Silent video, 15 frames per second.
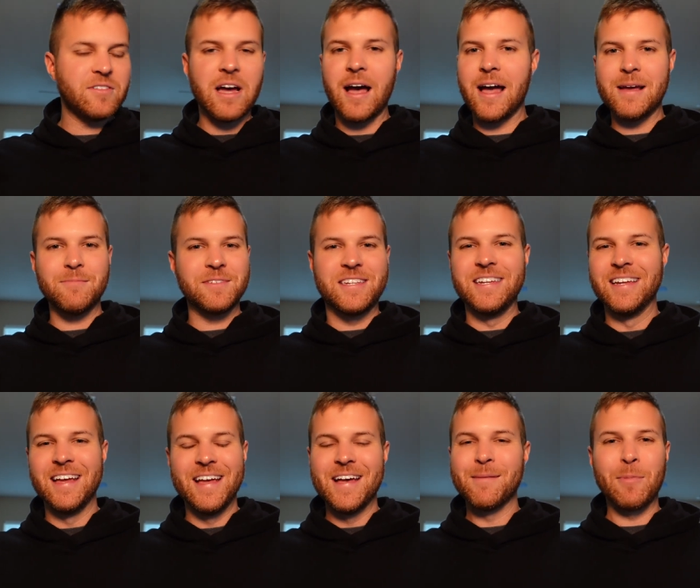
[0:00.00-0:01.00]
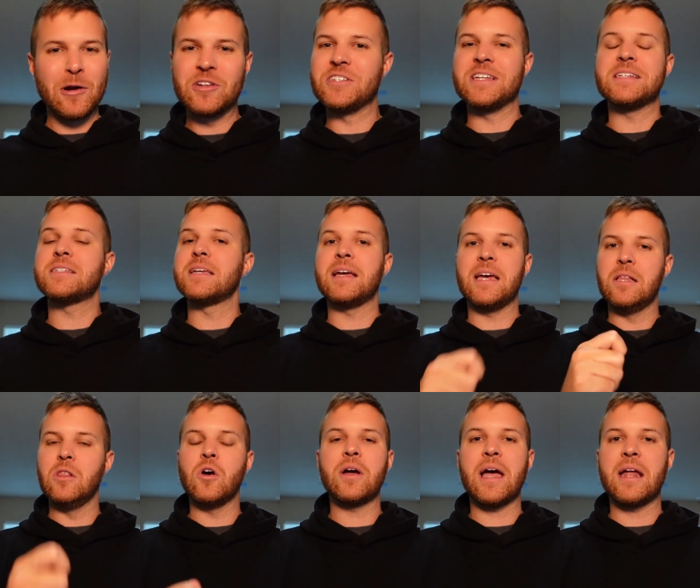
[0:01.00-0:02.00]
times, persistent
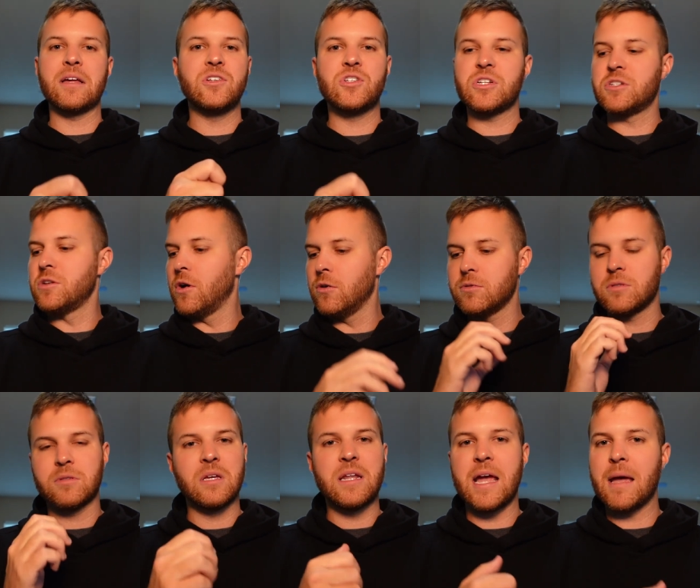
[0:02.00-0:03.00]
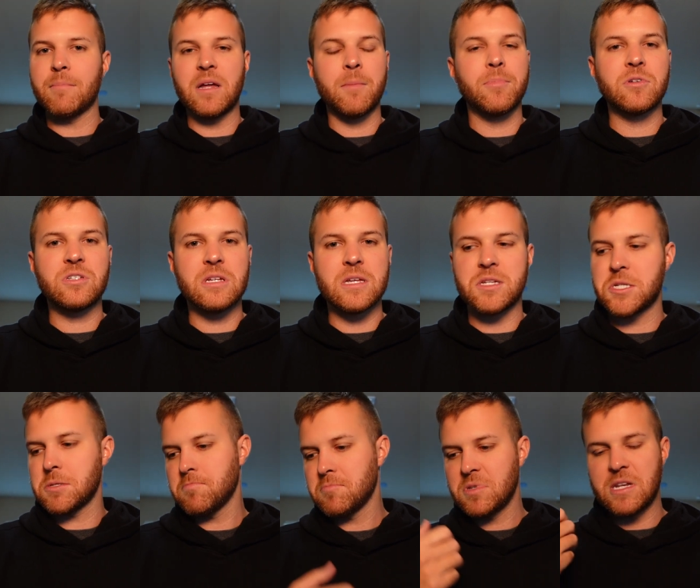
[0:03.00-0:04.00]
and look at it and just know today I'm going to
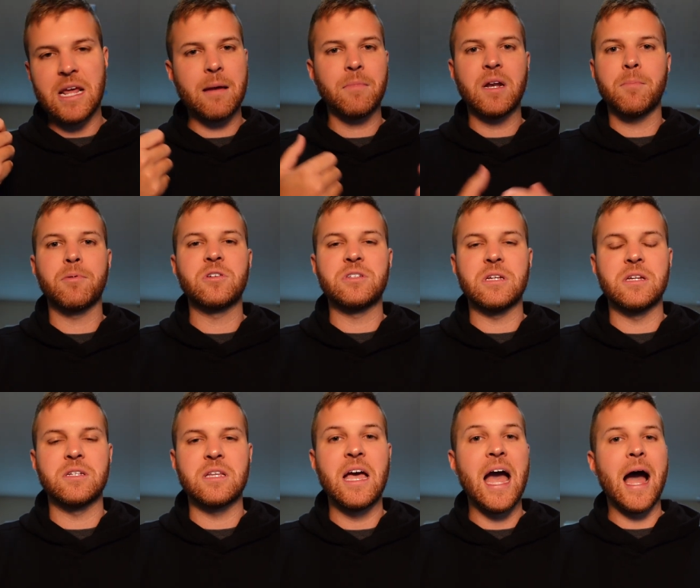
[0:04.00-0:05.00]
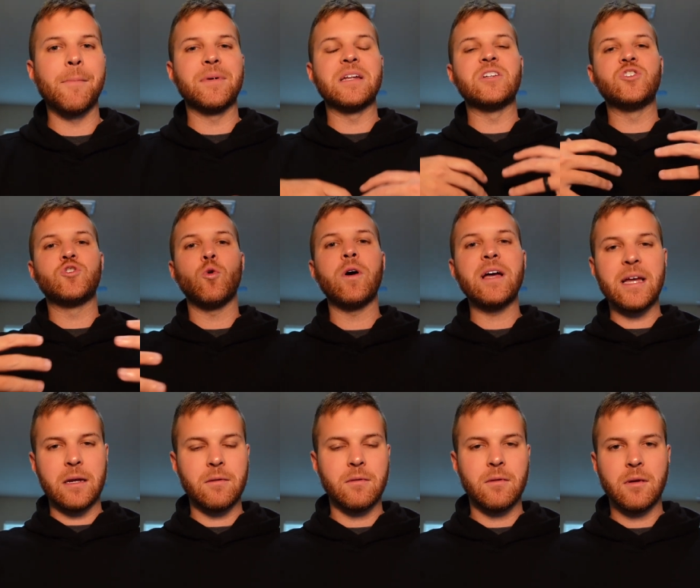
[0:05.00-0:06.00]
persist. Today I'm going to persist. I'm going to enjoy
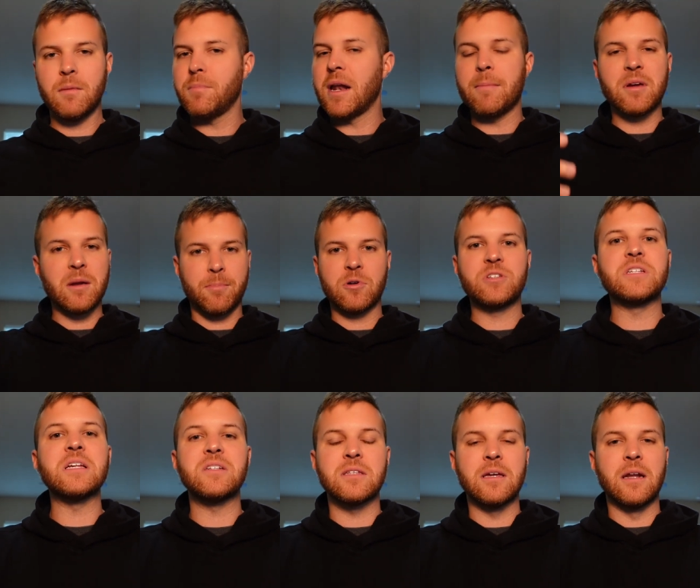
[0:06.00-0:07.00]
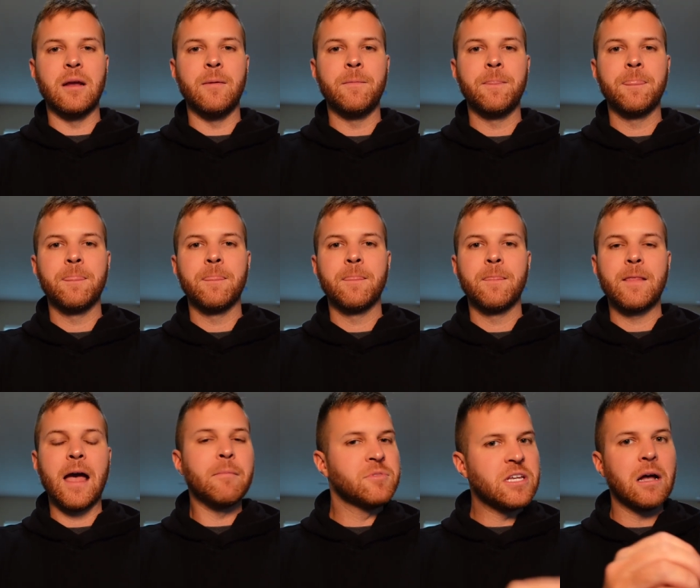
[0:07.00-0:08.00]
it, but I'm going to persist in it.
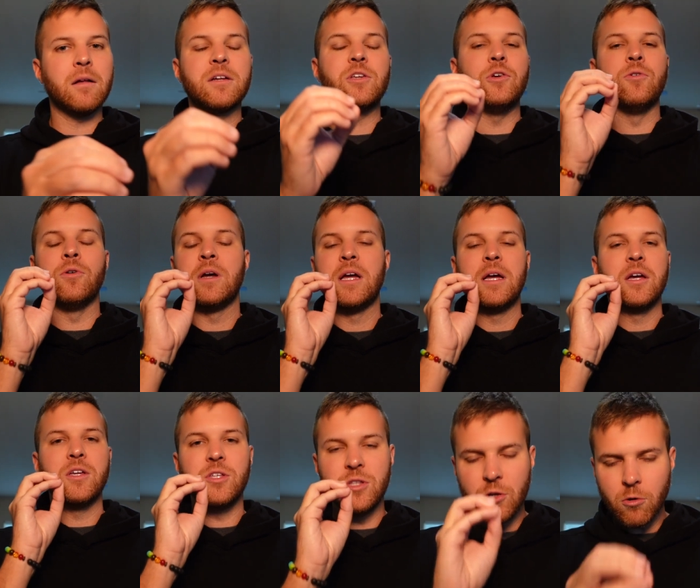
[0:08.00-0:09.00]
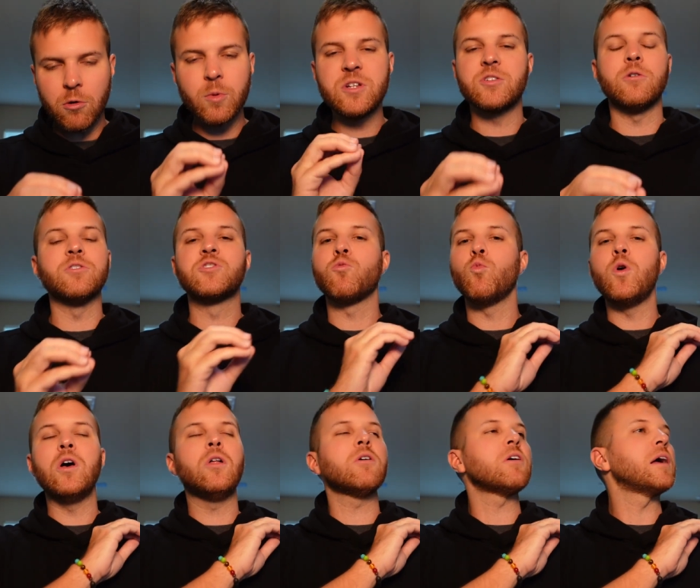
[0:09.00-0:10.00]
I'm telling you, your results
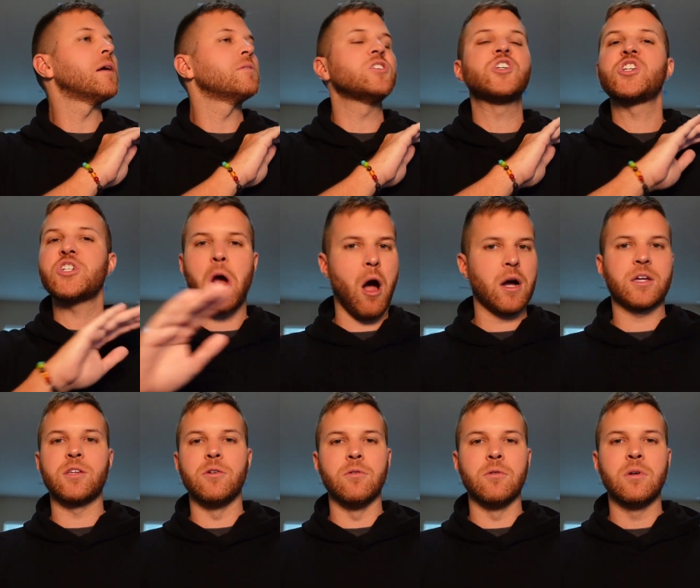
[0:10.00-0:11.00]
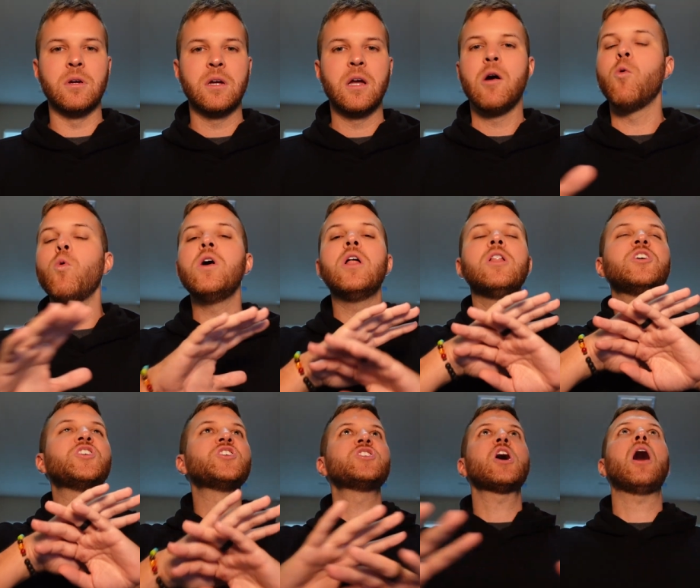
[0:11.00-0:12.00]
will shock you. Will
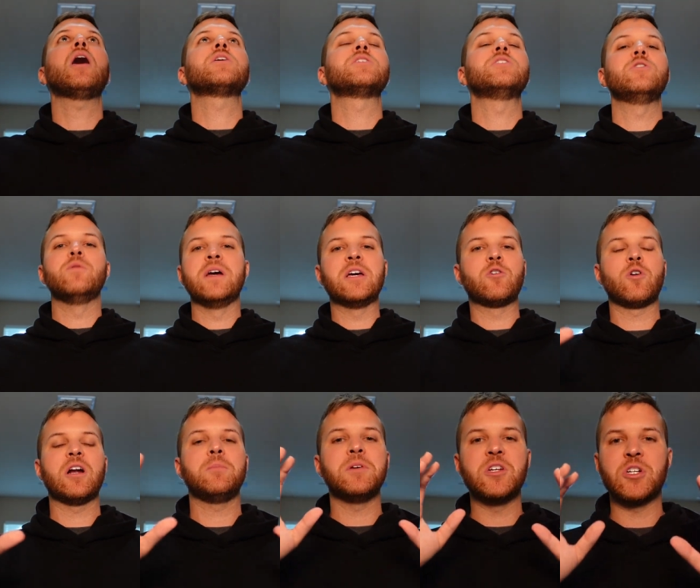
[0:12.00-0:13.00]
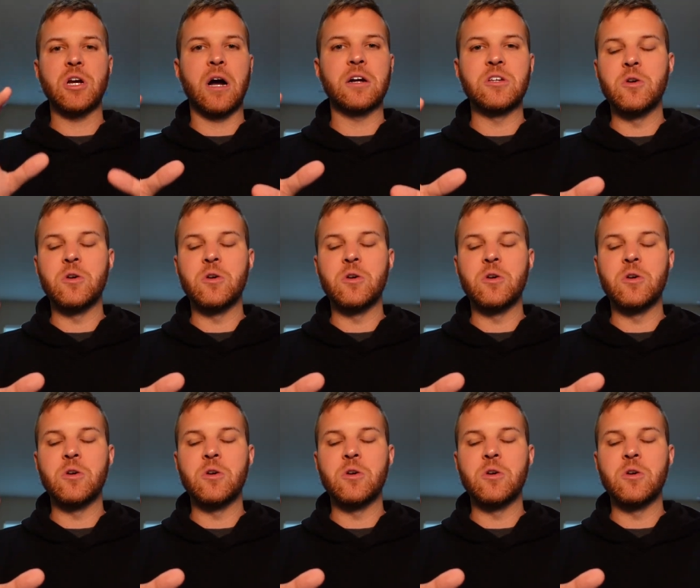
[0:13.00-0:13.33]
shock you, incredibly shock